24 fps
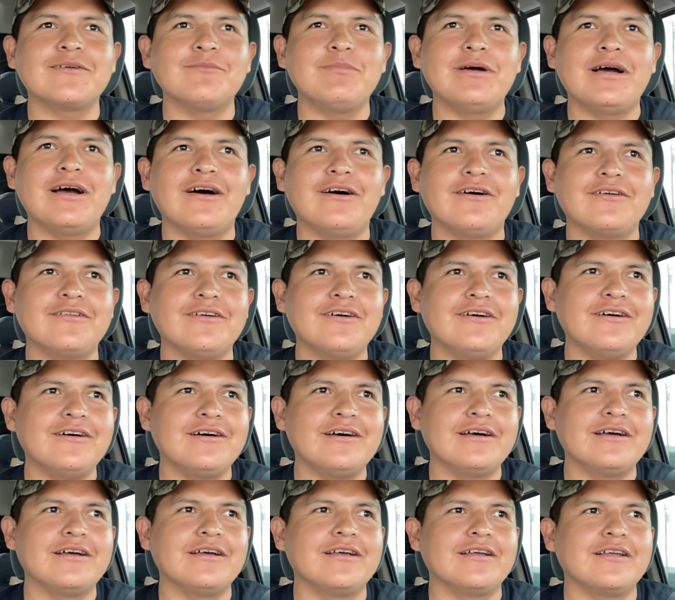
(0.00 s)
about
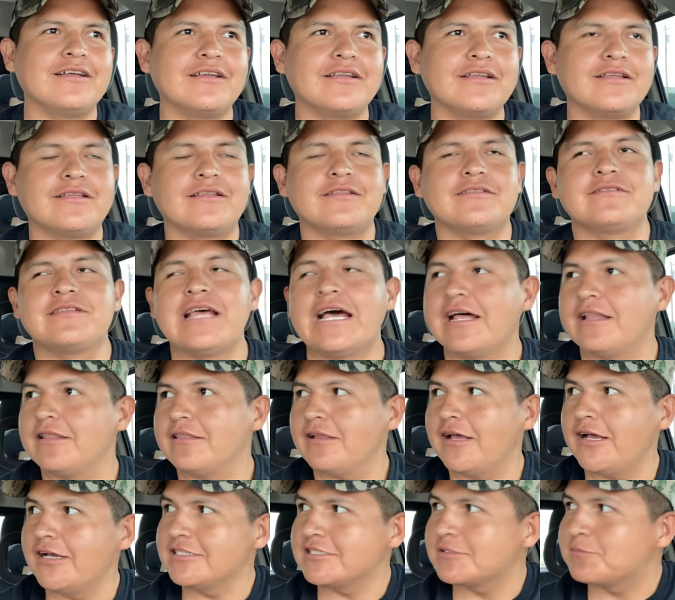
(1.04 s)
uh, that
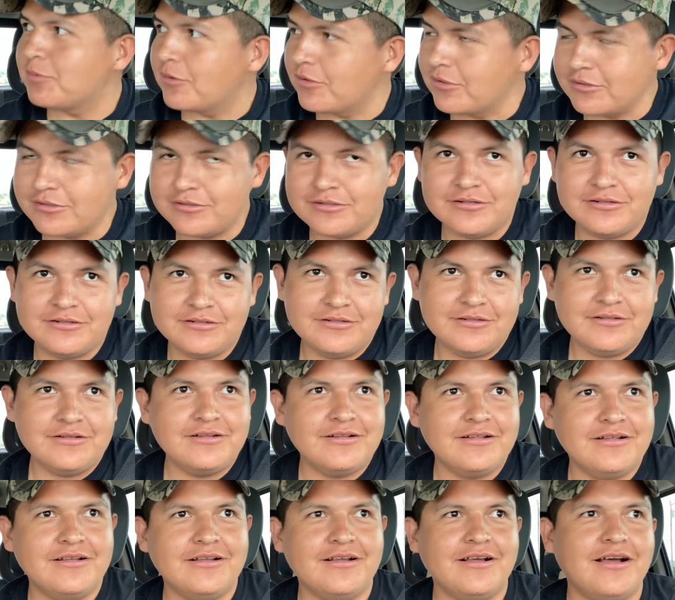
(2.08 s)
last part.
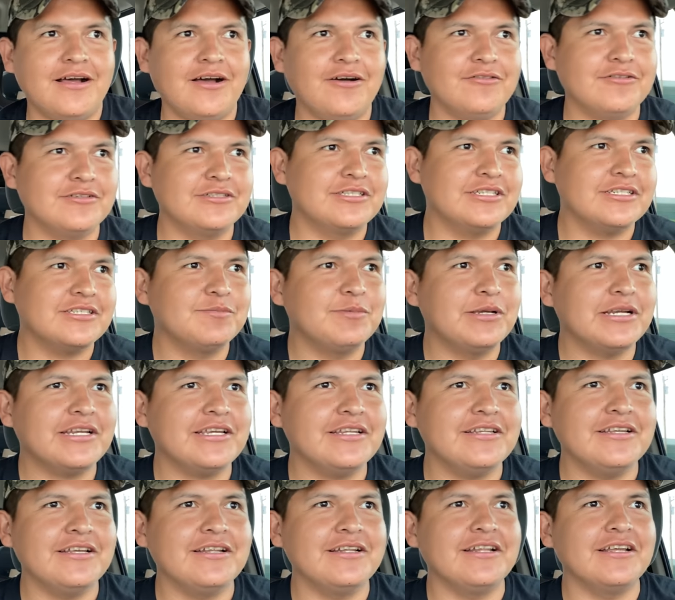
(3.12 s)
I was just
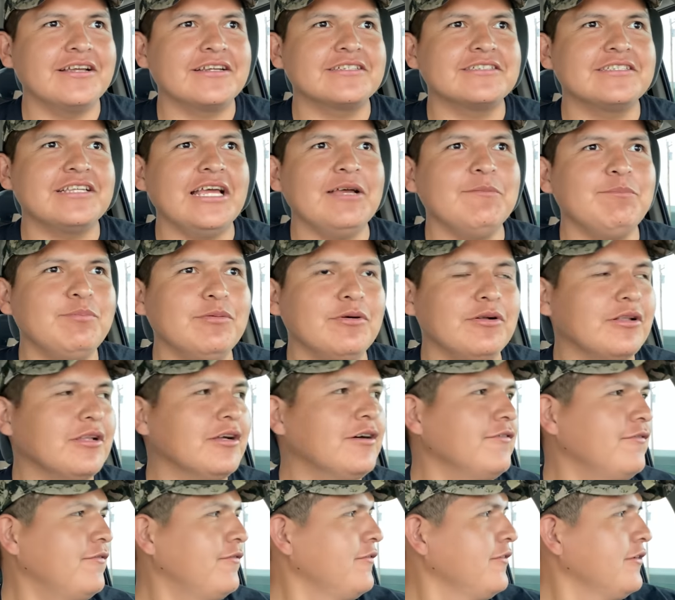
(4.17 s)
making an example
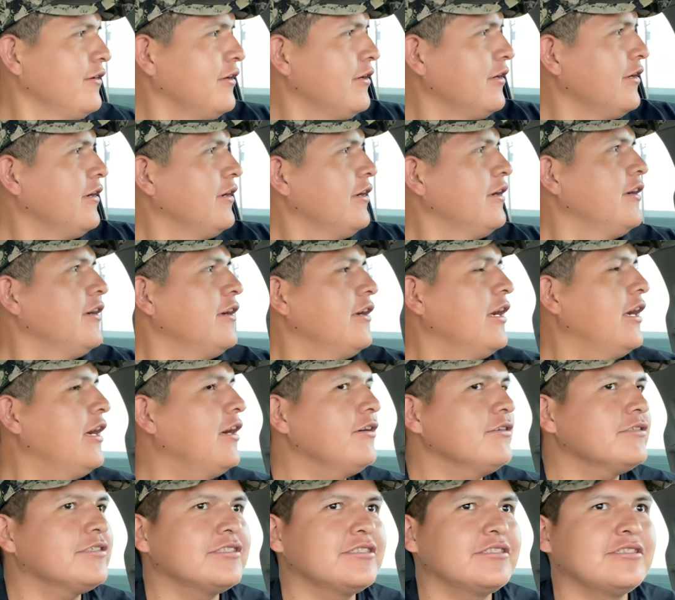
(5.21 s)
of
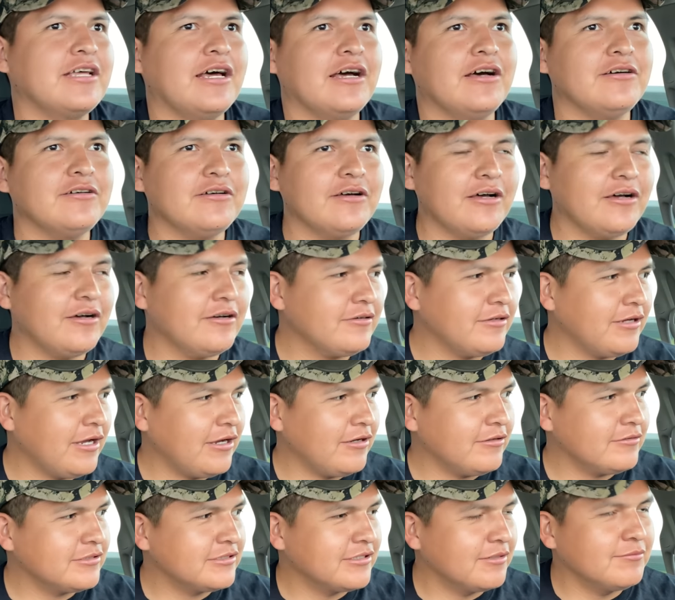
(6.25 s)
how how how,
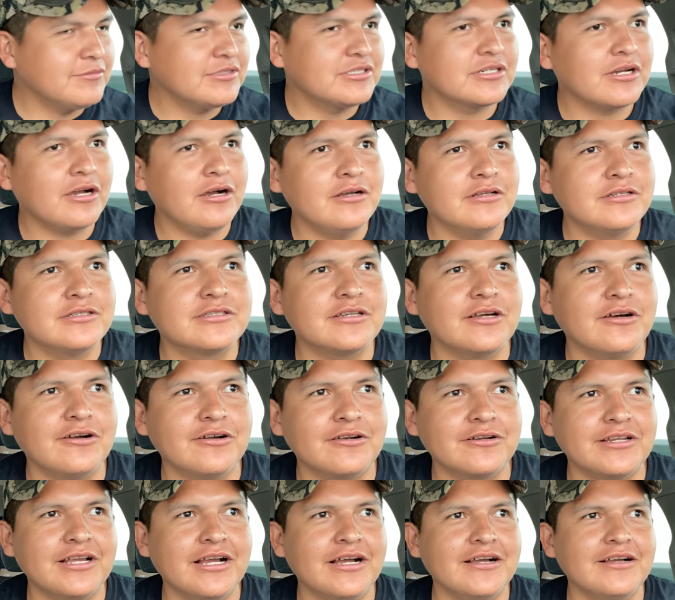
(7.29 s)
how some Johns
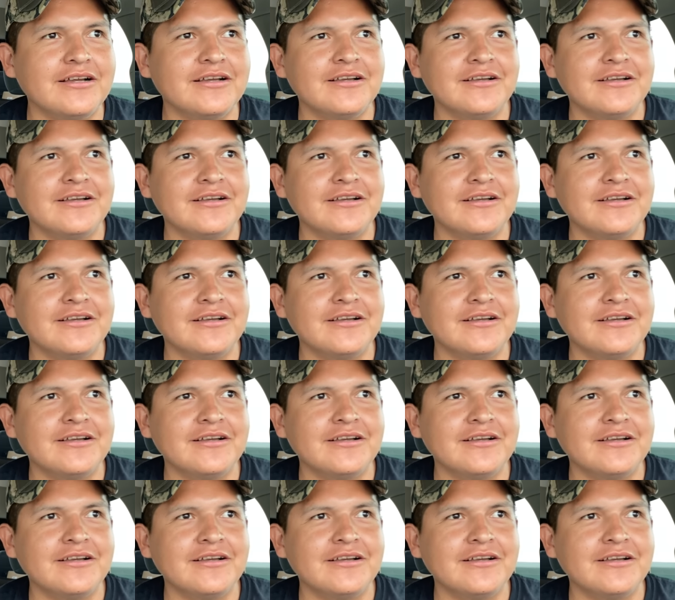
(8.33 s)
are. Yeah,